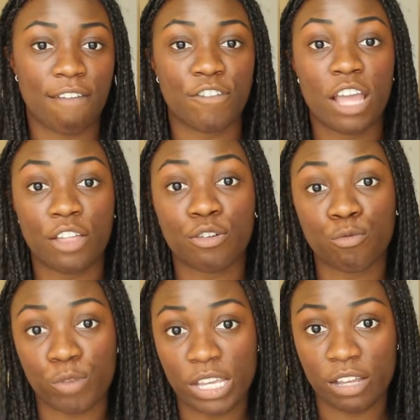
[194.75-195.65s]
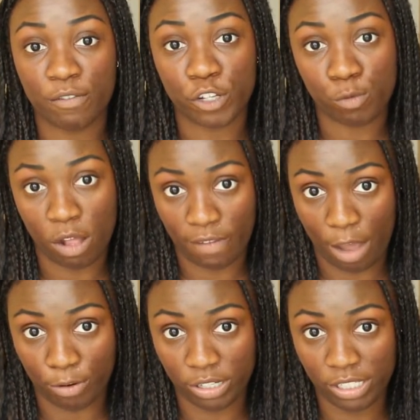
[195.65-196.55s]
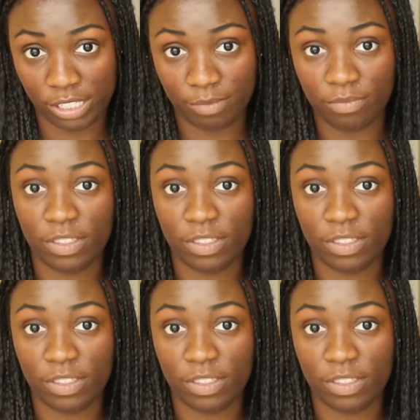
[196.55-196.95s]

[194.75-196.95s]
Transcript: every other week for 12 hours.